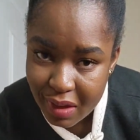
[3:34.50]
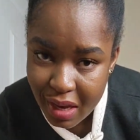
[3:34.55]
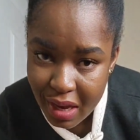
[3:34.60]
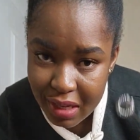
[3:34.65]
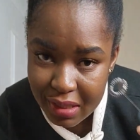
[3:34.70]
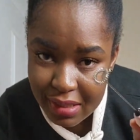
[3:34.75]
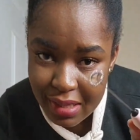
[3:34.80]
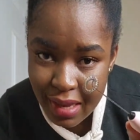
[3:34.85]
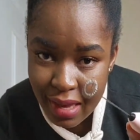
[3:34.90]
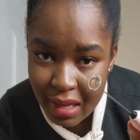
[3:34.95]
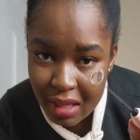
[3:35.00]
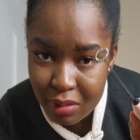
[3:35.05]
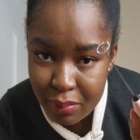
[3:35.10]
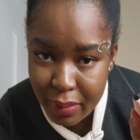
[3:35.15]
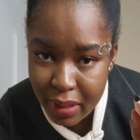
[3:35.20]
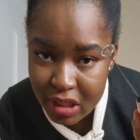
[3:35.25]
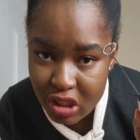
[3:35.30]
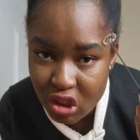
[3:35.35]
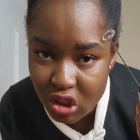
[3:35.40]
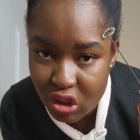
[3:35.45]
It's a hand
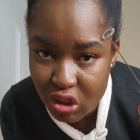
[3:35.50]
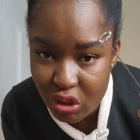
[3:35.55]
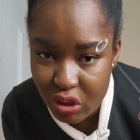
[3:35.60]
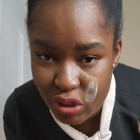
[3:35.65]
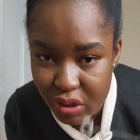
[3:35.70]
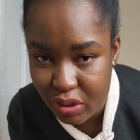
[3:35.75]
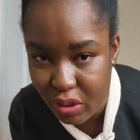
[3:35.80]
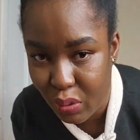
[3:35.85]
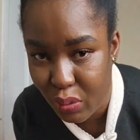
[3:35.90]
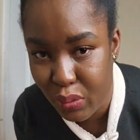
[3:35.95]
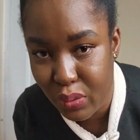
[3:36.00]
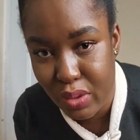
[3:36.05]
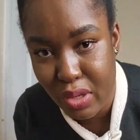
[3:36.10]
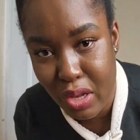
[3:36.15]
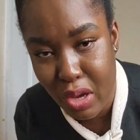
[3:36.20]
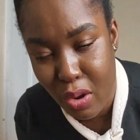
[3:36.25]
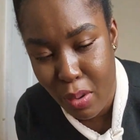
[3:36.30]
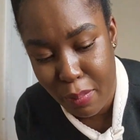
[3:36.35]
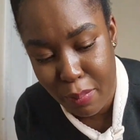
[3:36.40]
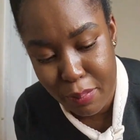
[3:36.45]
mixture. But
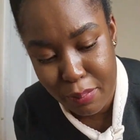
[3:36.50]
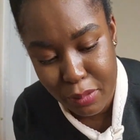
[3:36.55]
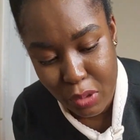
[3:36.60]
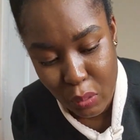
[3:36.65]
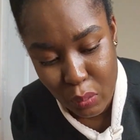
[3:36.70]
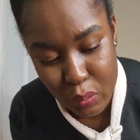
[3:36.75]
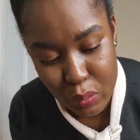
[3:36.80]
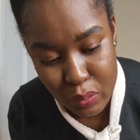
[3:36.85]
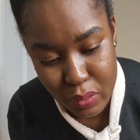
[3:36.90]
I